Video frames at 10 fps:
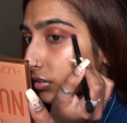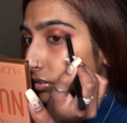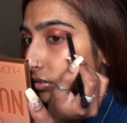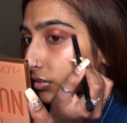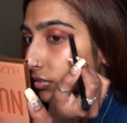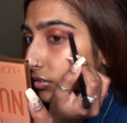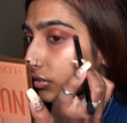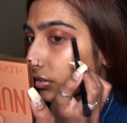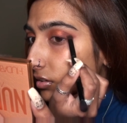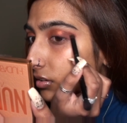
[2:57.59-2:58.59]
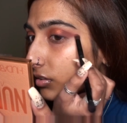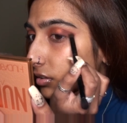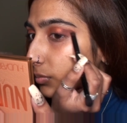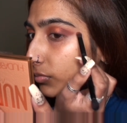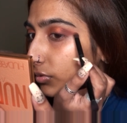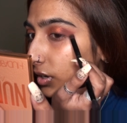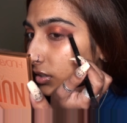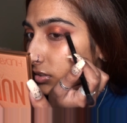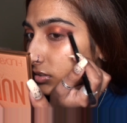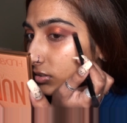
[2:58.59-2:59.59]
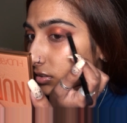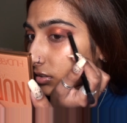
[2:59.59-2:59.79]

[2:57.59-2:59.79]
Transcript: using the brush.